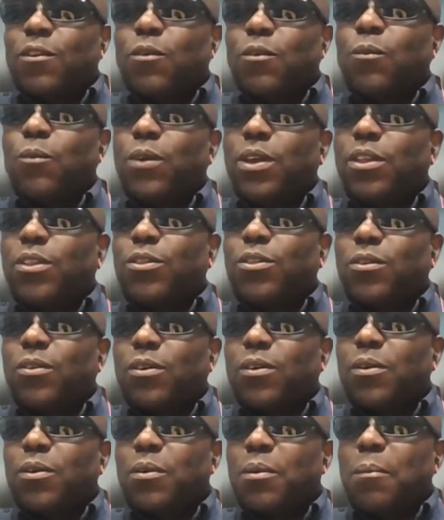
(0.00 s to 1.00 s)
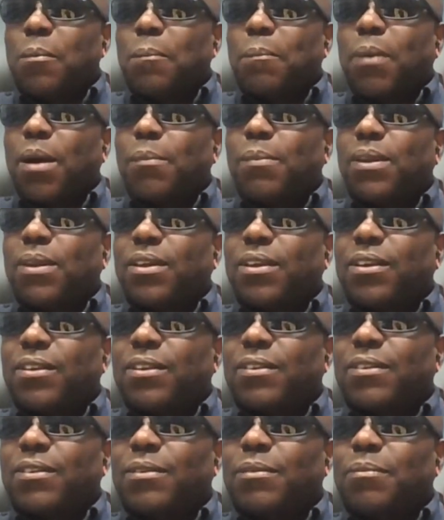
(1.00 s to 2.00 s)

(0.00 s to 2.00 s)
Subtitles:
with your public